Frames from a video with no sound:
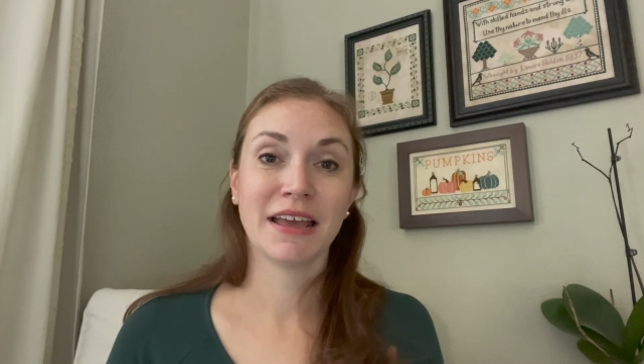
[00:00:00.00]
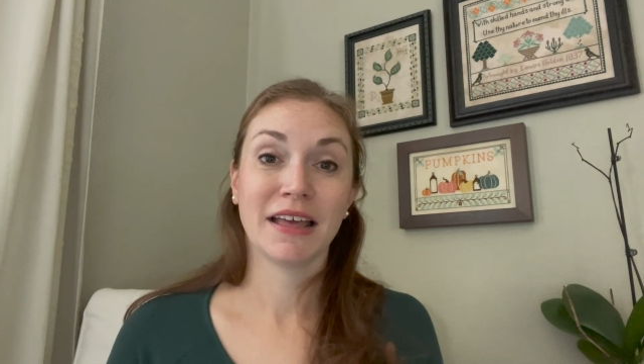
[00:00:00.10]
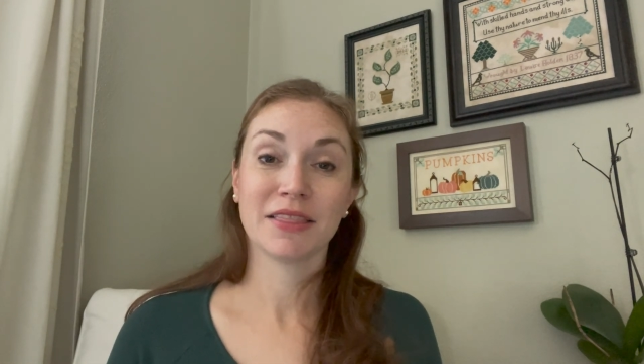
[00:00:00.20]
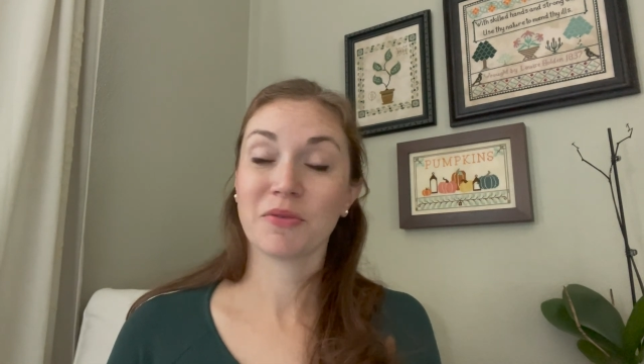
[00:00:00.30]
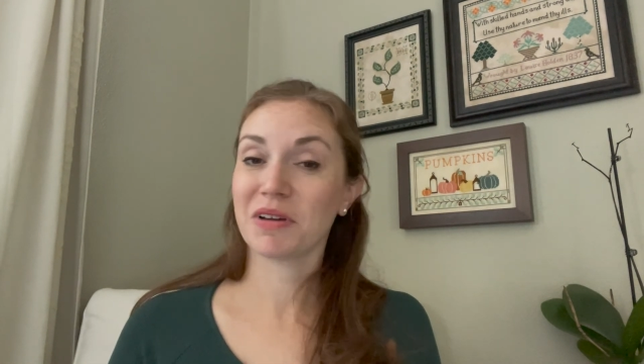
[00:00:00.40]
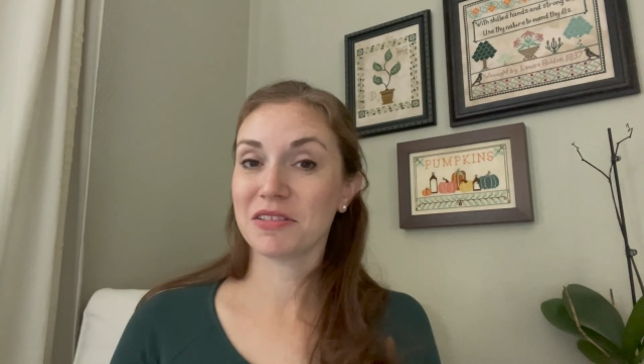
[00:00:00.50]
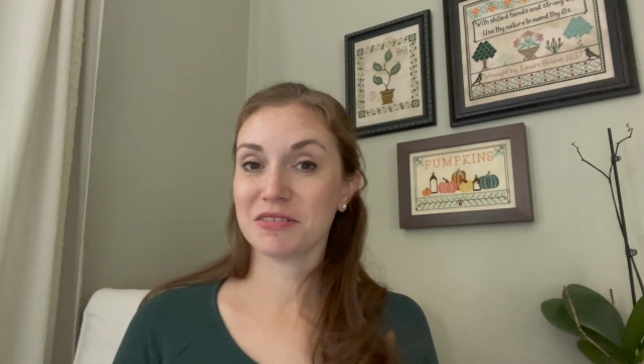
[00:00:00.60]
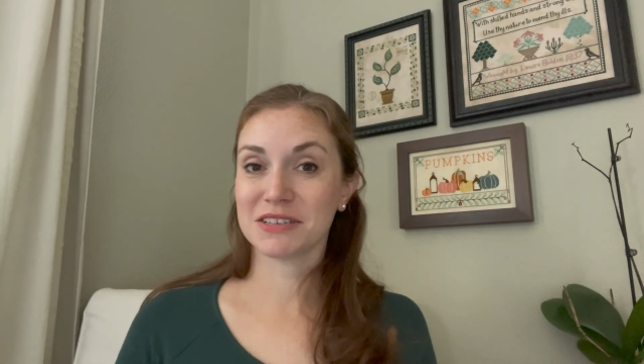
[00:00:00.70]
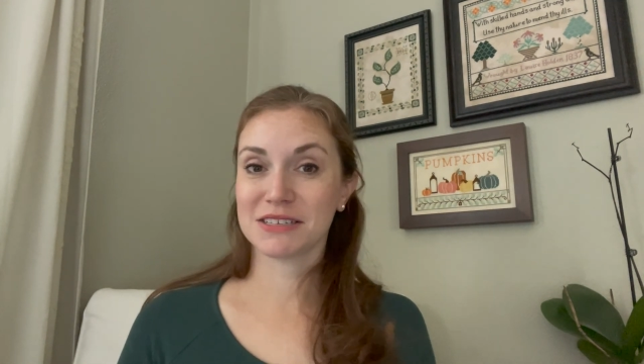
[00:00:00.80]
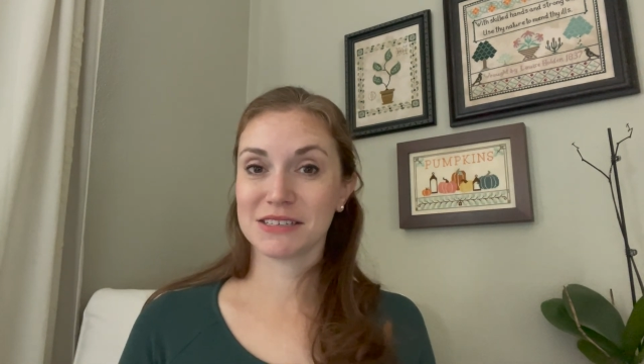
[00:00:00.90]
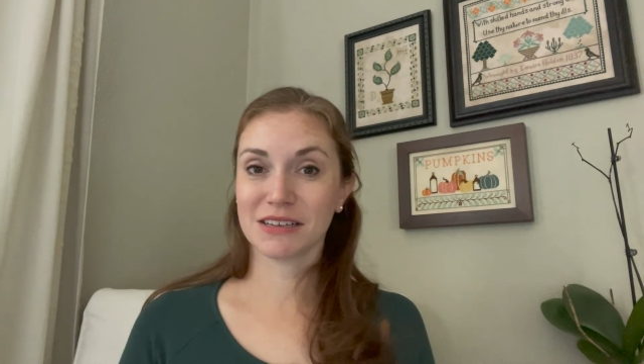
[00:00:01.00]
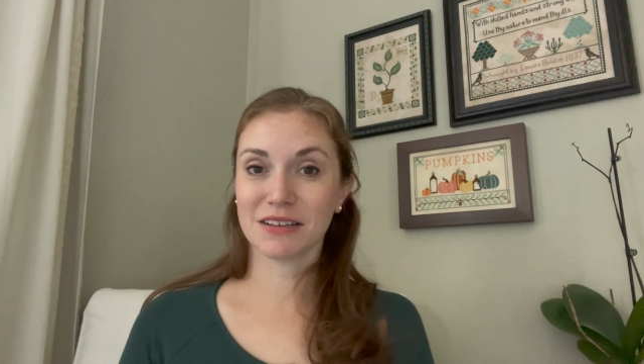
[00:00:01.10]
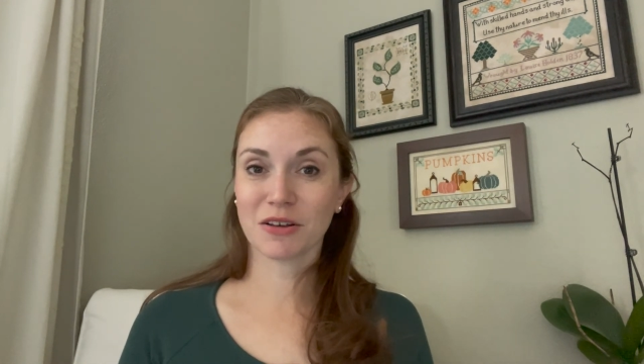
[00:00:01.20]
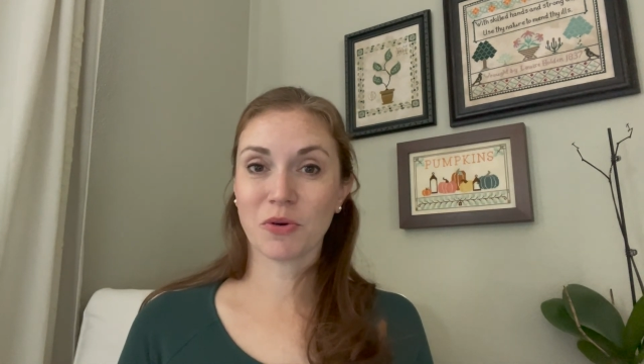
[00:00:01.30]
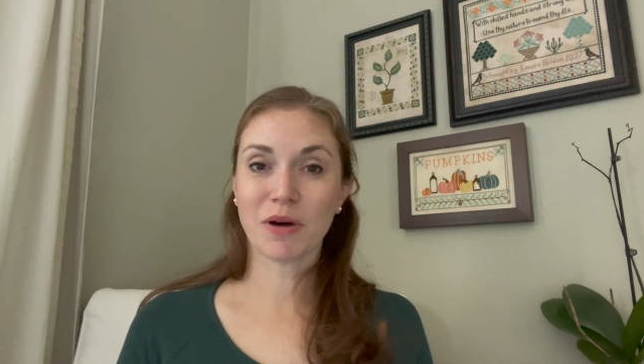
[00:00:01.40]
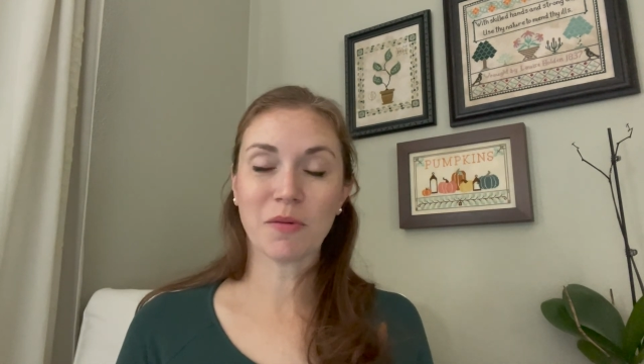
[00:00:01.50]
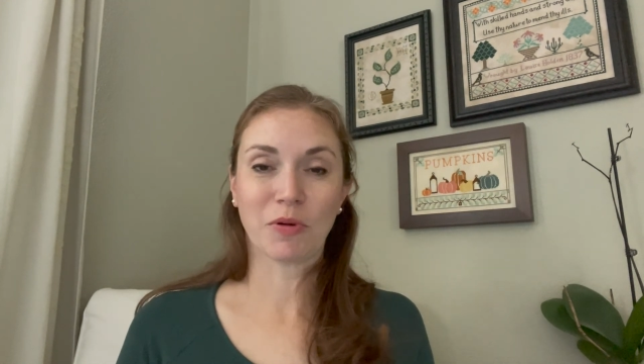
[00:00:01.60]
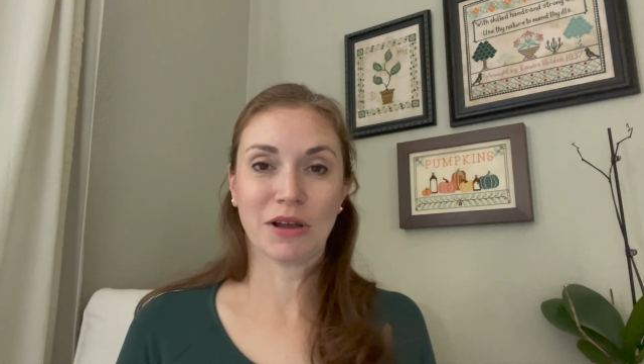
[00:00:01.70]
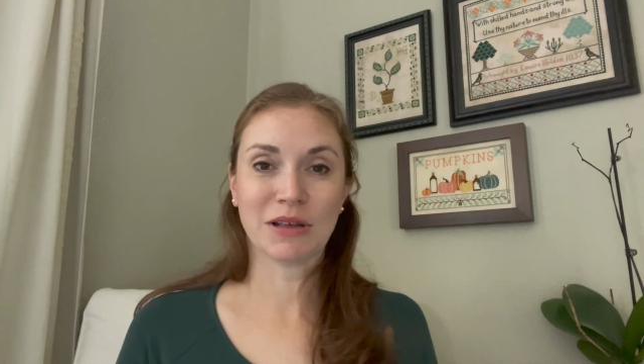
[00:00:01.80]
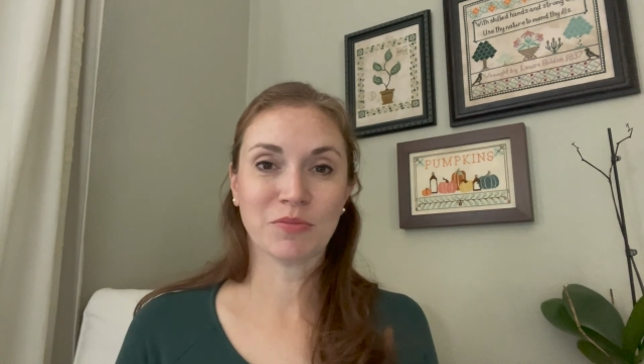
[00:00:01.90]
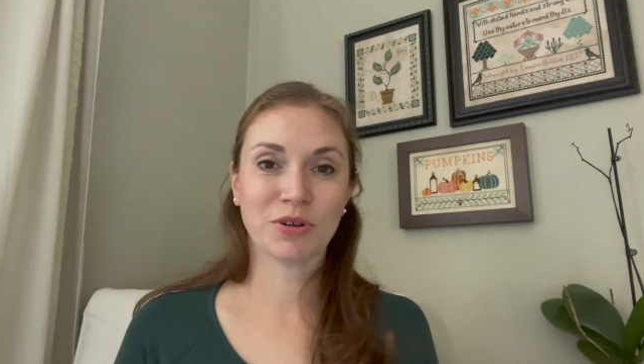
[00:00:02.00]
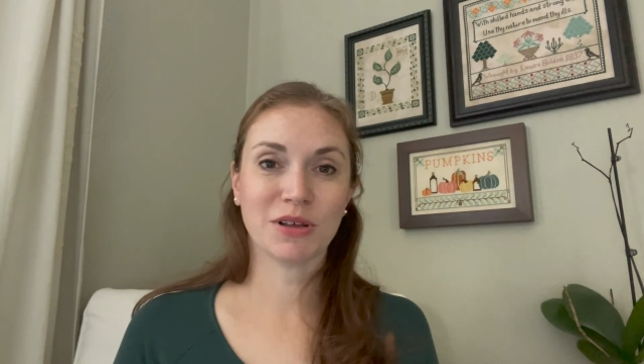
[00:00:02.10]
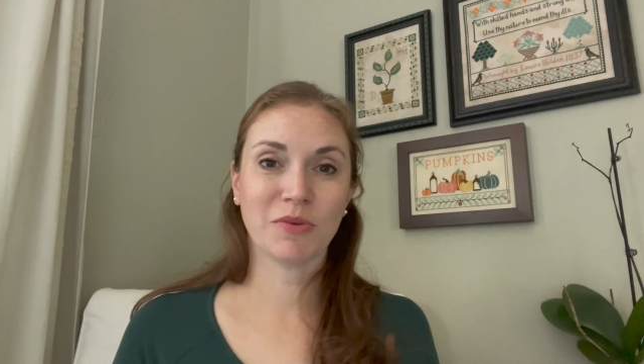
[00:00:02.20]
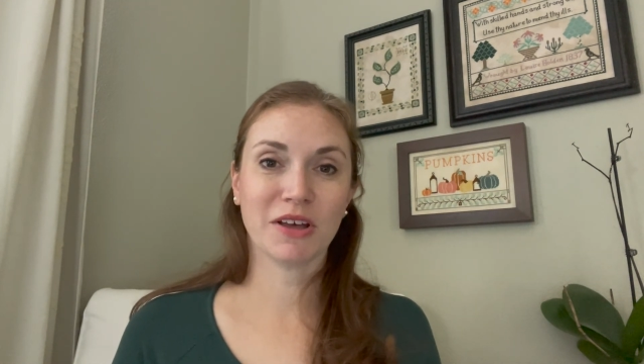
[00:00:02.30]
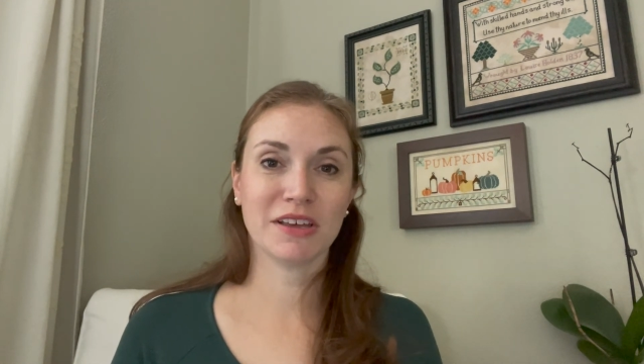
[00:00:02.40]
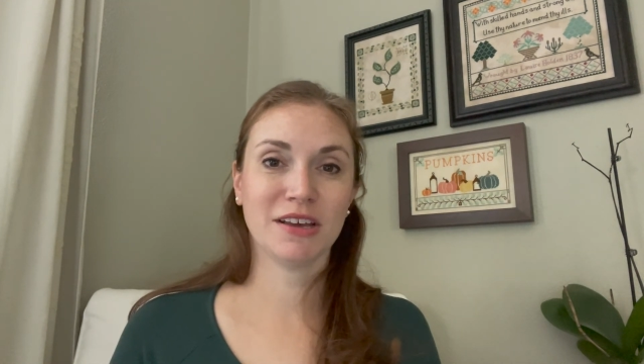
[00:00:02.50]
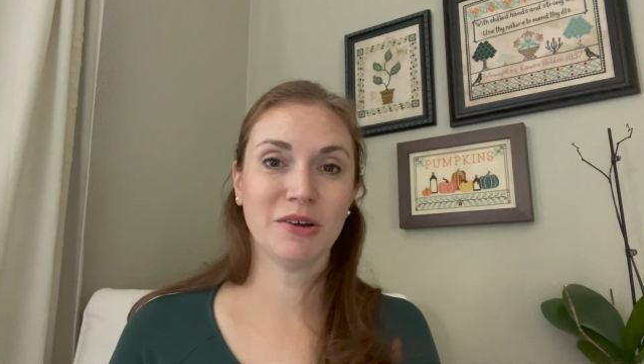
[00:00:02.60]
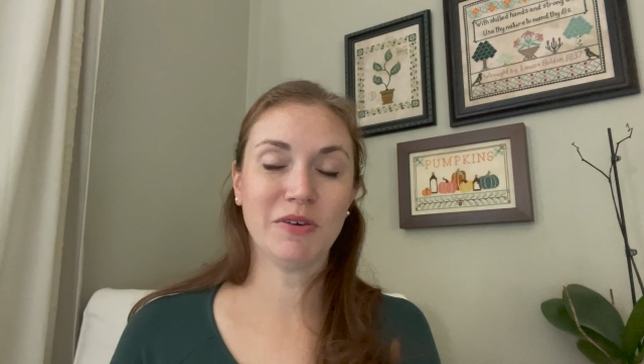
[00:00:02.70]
The weather is still cooperating pretty well here.